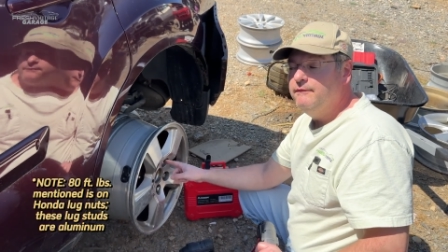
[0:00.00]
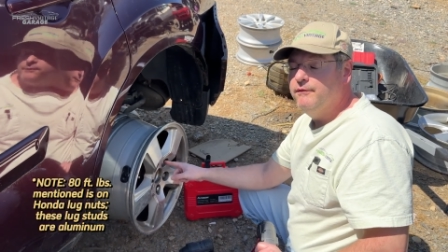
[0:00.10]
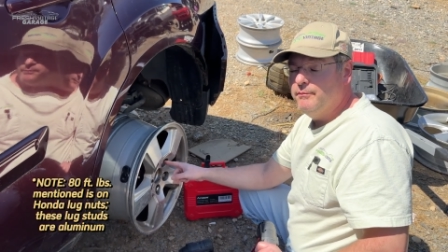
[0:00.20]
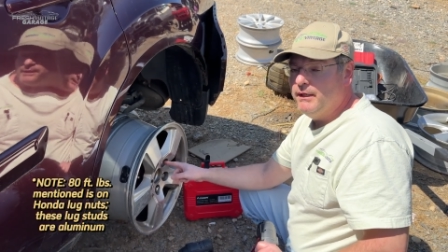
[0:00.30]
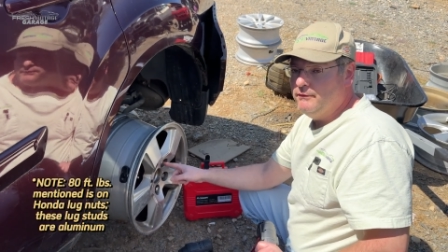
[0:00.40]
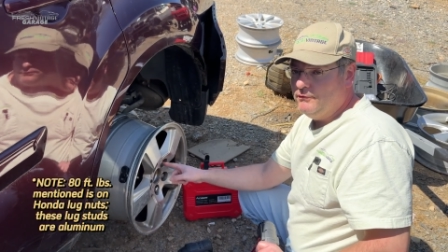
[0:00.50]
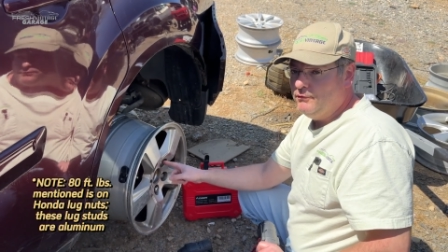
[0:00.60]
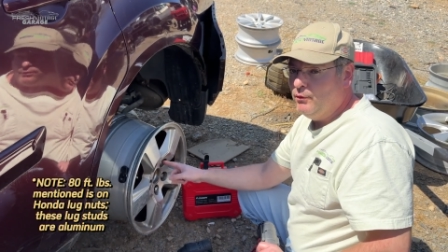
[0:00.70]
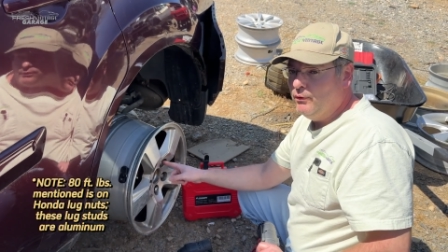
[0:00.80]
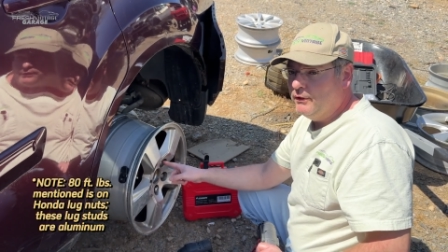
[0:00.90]
foot-pounds of
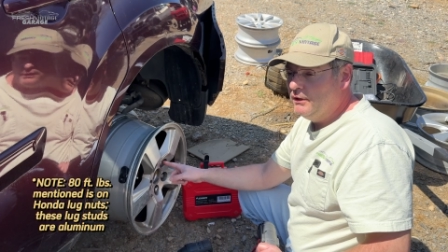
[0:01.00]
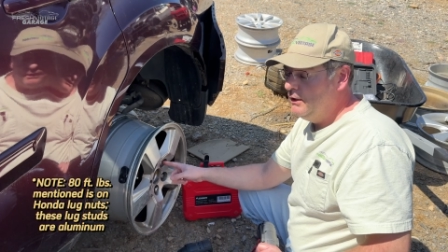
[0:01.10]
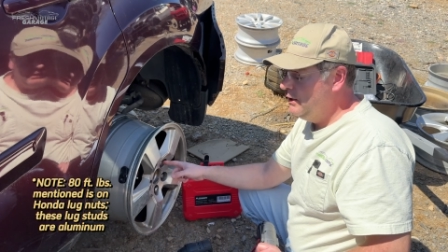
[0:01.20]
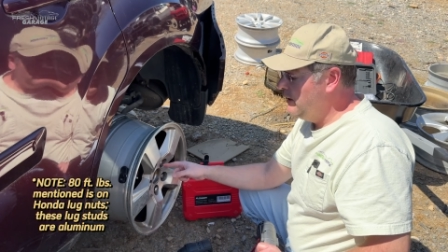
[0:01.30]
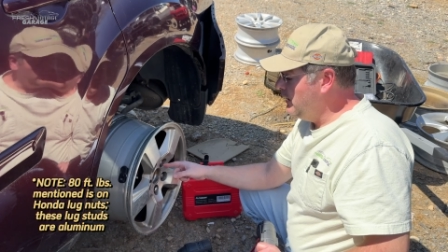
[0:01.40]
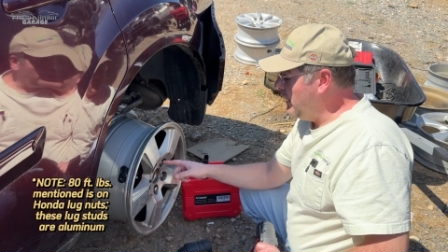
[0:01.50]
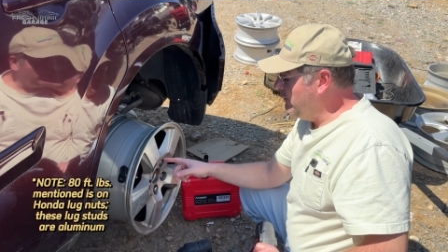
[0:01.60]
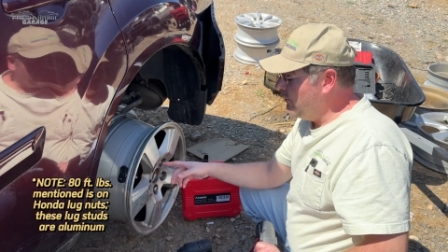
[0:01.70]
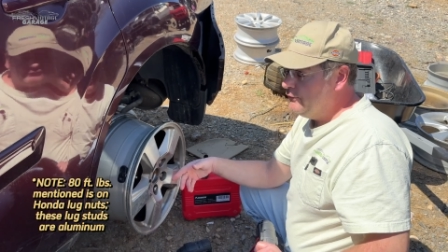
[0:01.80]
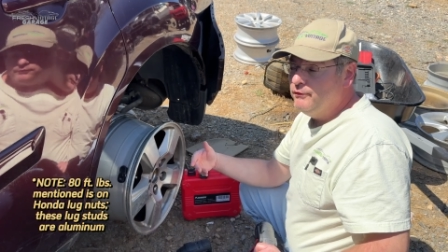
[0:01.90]
torque.
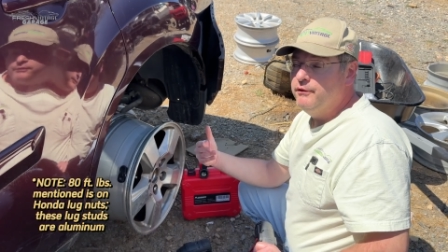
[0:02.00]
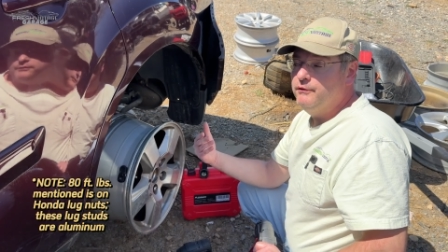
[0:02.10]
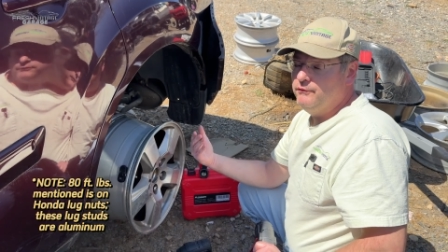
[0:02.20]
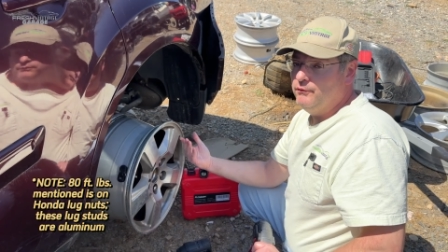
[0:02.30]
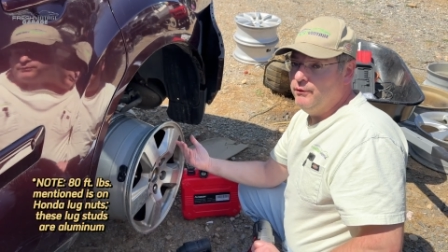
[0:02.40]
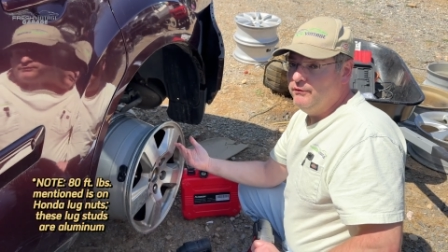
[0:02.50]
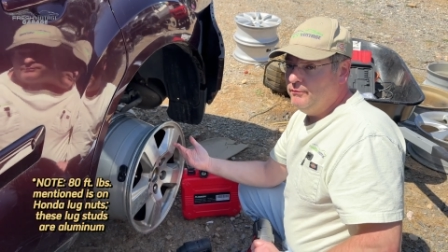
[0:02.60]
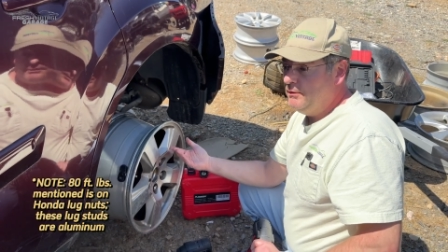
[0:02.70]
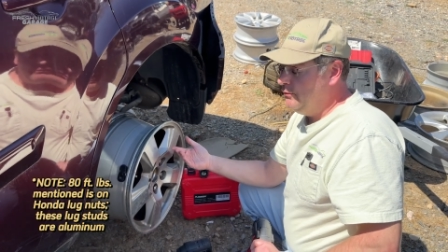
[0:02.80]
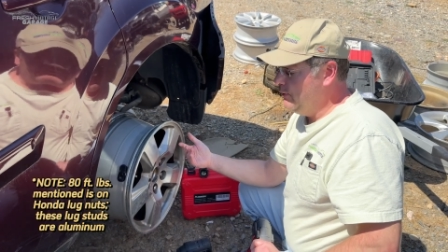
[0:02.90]
I've also heard stories of people